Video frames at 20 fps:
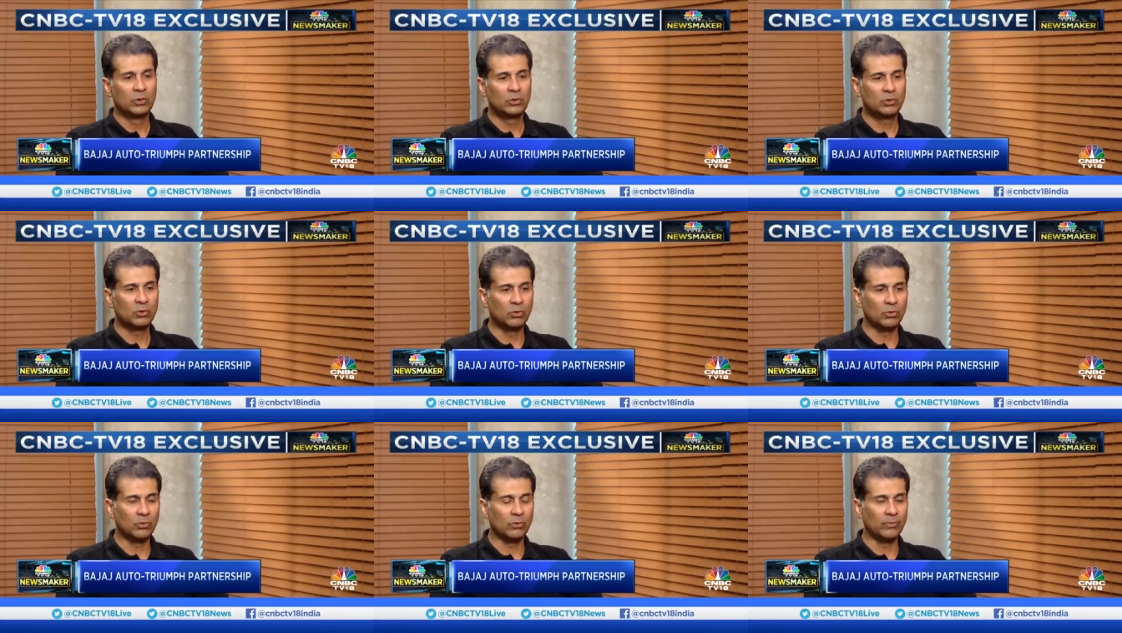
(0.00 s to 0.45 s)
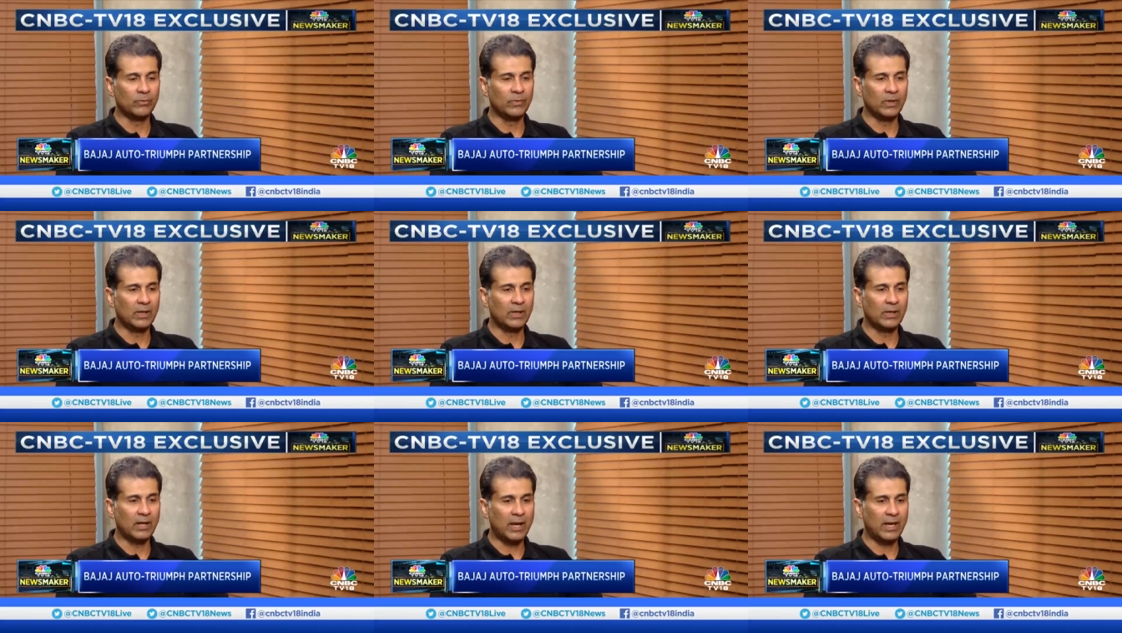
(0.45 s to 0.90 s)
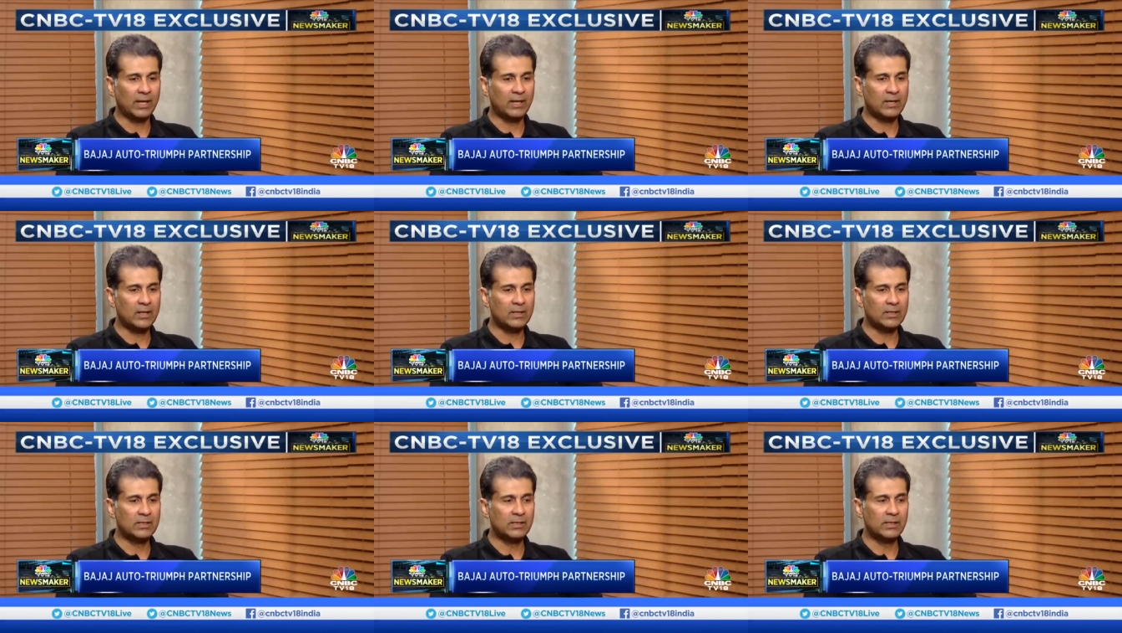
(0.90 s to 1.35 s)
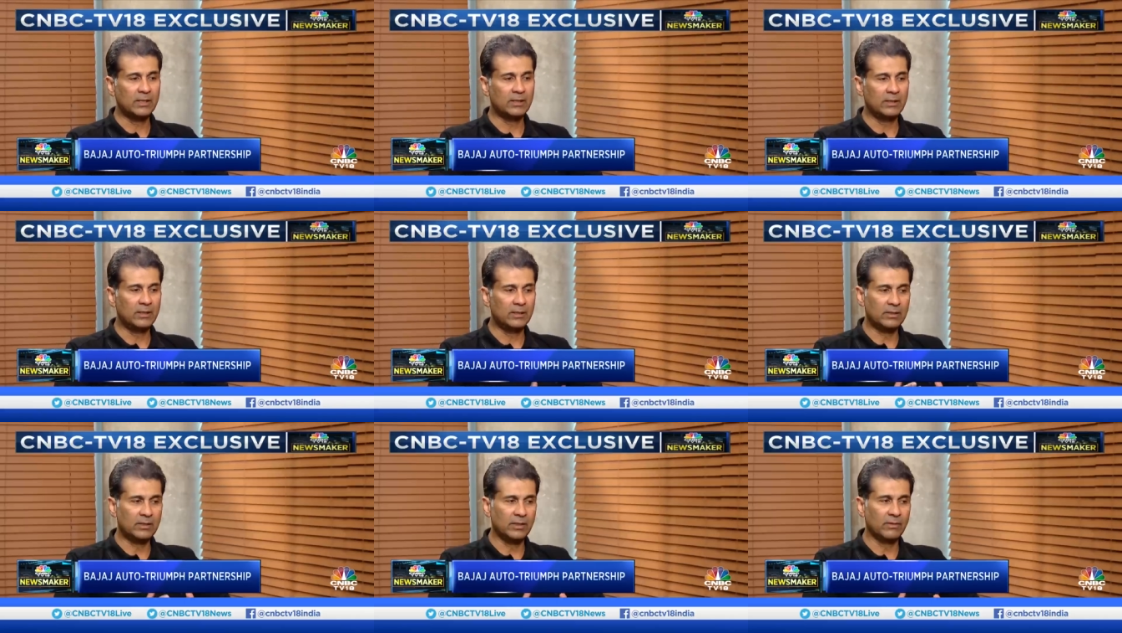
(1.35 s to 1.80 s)
So uh, I can't say
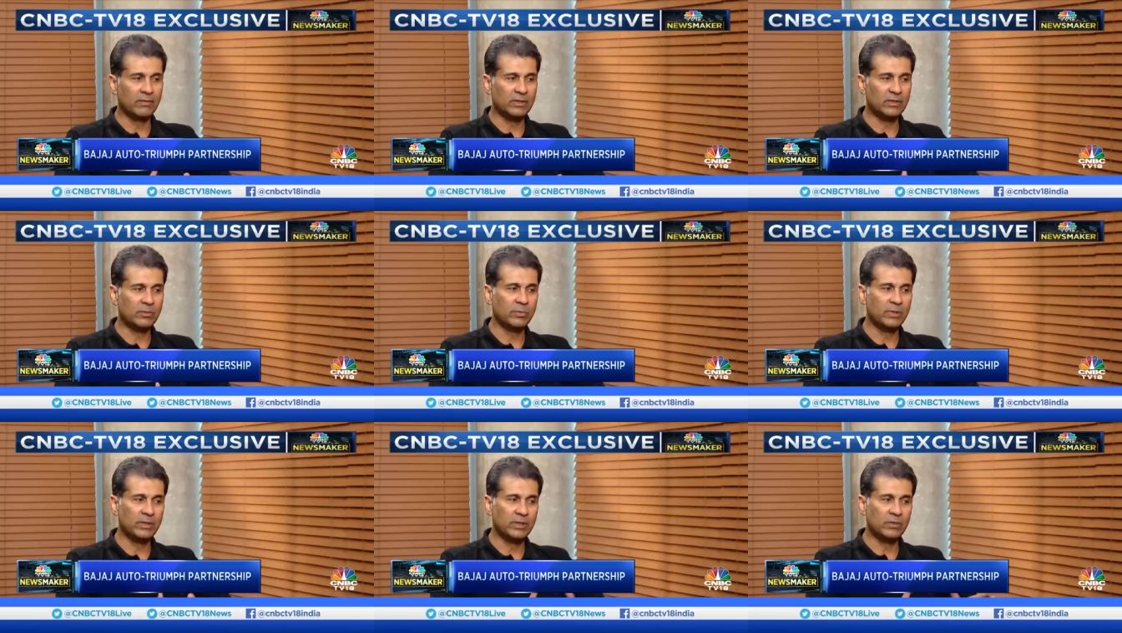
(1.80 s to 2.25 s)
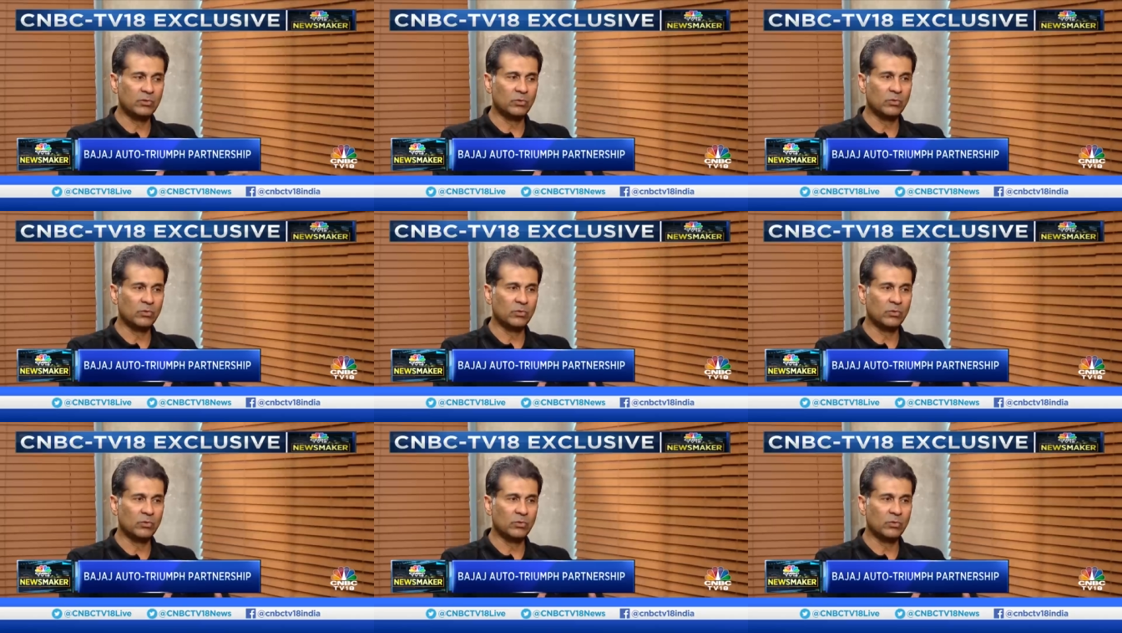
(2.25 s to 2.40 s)
this investment